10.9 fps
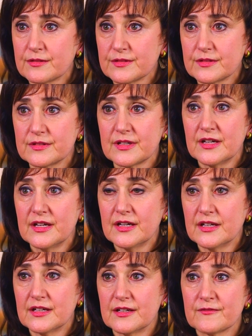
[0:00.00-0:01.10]
year old
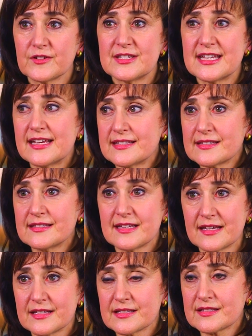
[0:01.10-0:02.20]
for days and
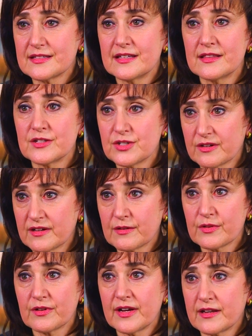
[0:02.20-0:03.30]
days in the dark
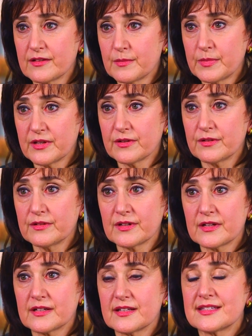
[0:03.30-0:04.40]
with her head on the pillow,
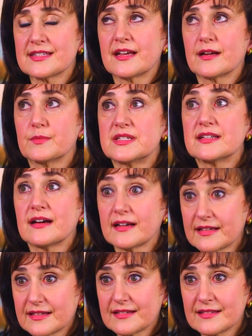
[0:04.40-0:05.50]
saying, I'm
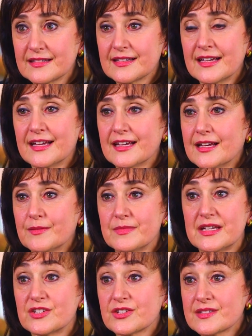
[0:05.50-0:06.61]
dying. And
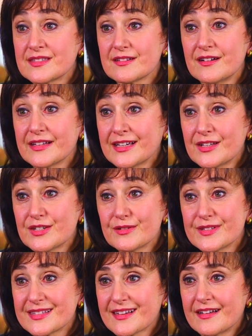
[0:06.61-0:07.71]
me just, all I can do
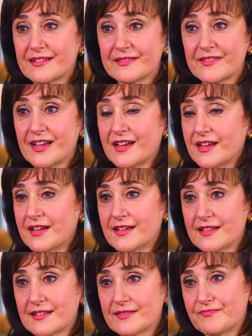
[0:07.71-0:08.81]
is kind of,
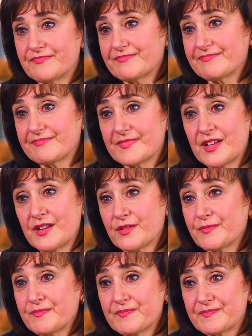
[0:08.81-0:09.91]
you
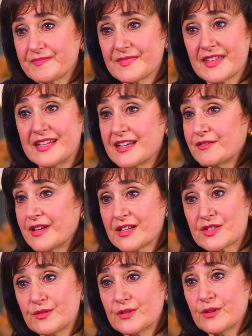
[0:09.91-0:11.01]
know, lay down
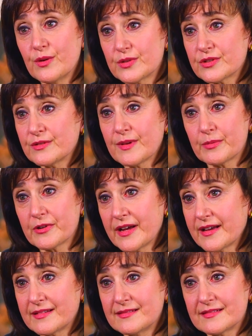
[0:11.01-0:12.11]
next to her, hold her, rub her
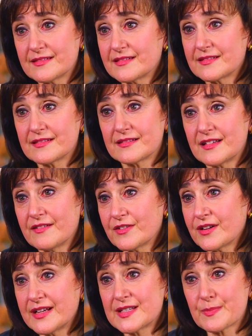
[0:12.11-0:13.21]
head, give her
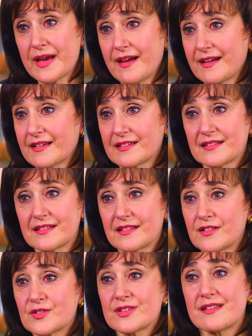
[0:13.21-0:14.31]
an ice pack.
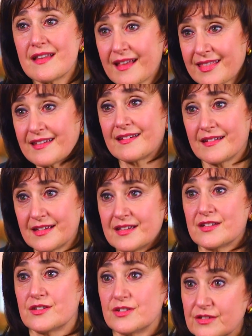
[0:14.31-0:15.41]
There's nothing I
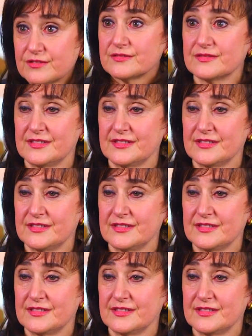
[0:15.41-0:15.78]
can do.